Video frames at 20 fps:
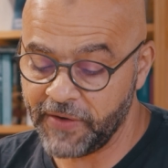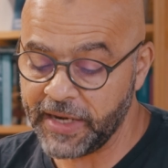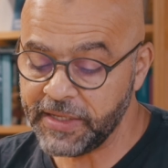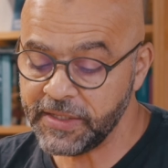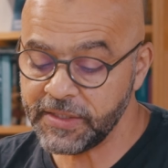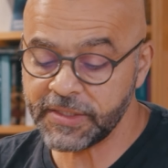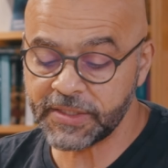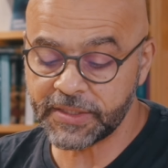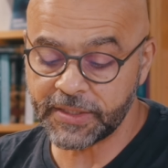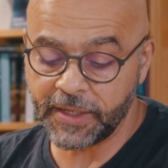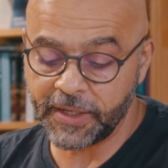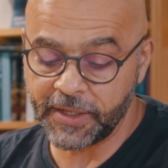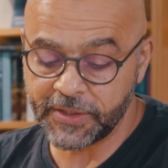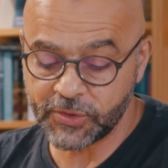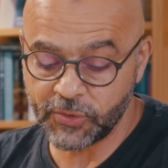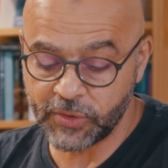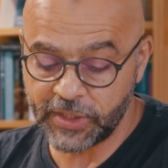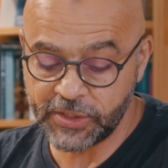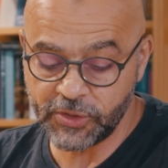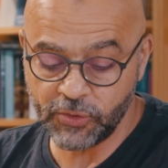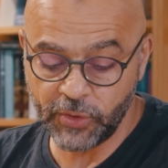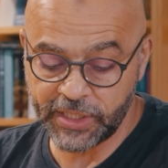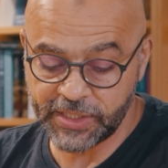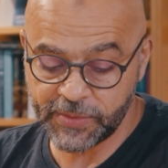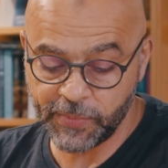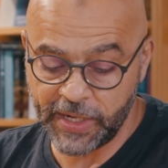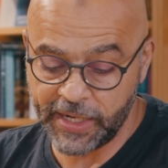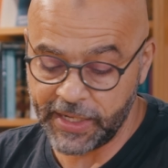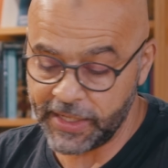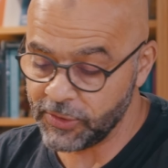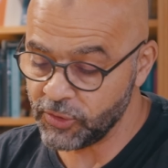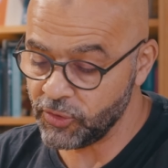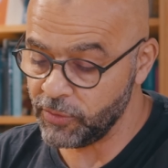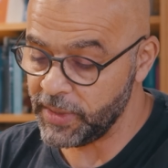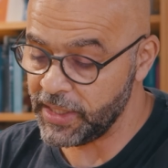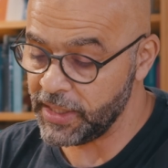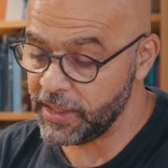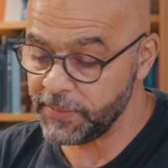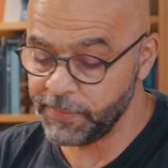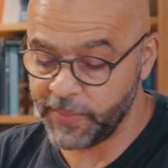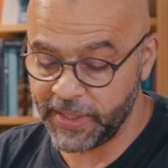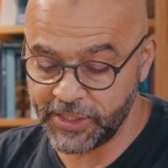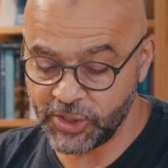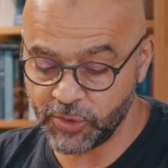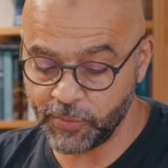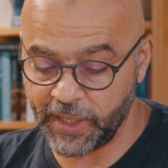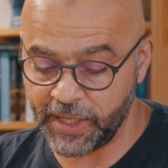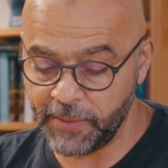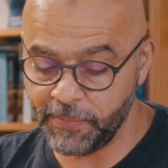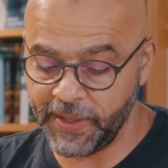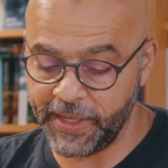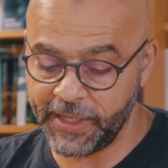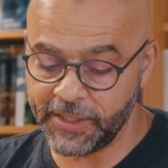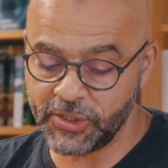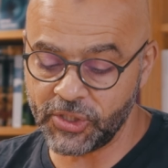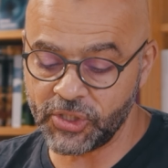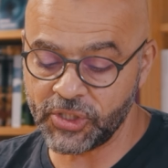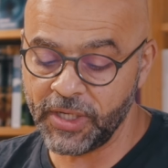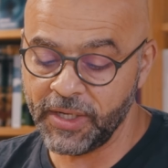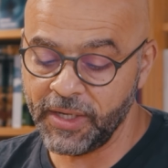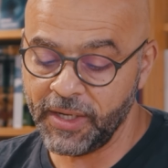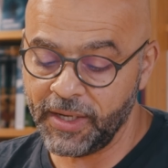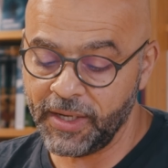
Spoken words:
friends so that you explain it to me page by page.